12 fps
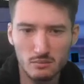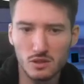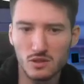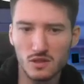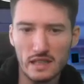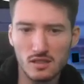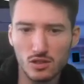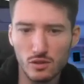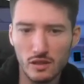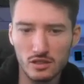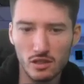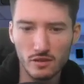because you get the
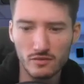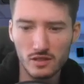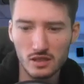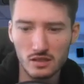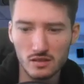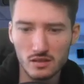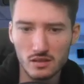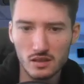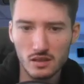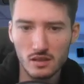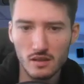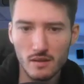treasure out of the deal.
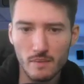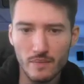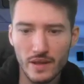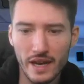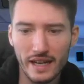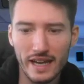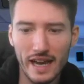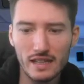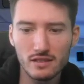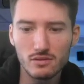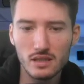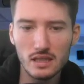And I can't
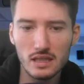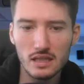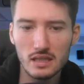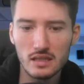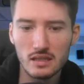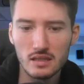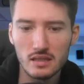really...